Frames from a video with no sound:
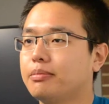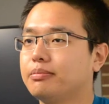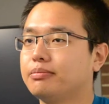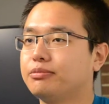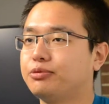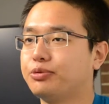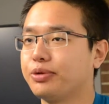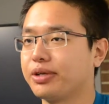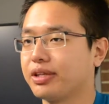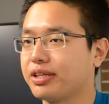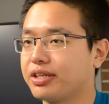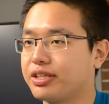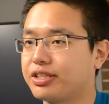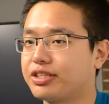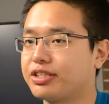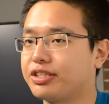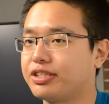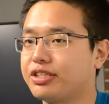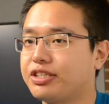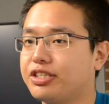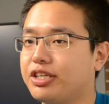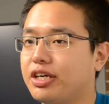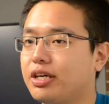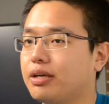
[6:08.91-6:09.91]

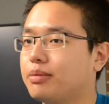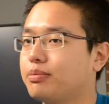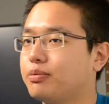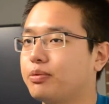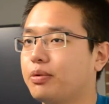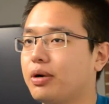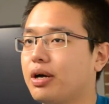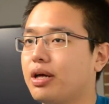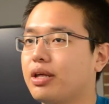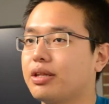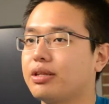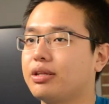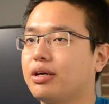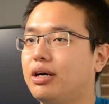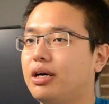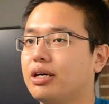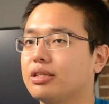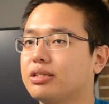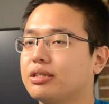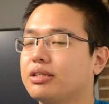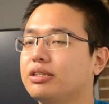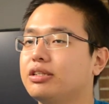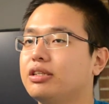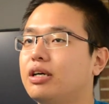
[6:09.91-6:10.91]
relationship with
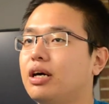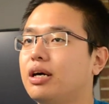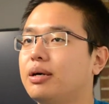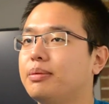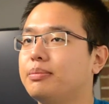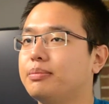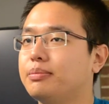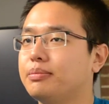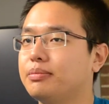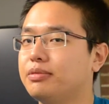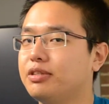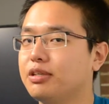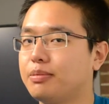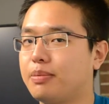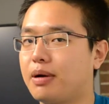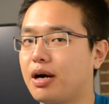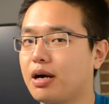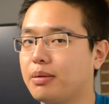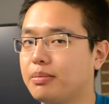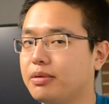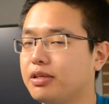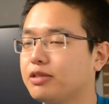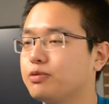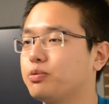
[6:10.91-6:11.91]
other
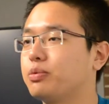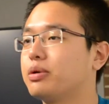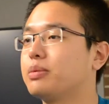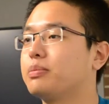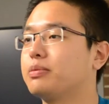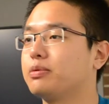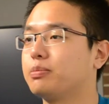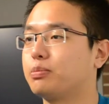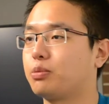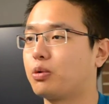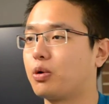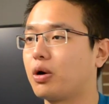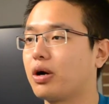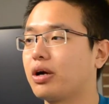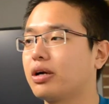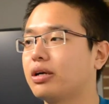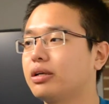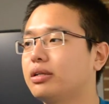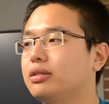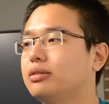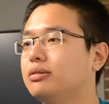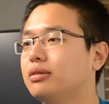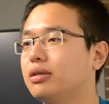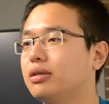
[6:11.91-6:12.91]
departments, with more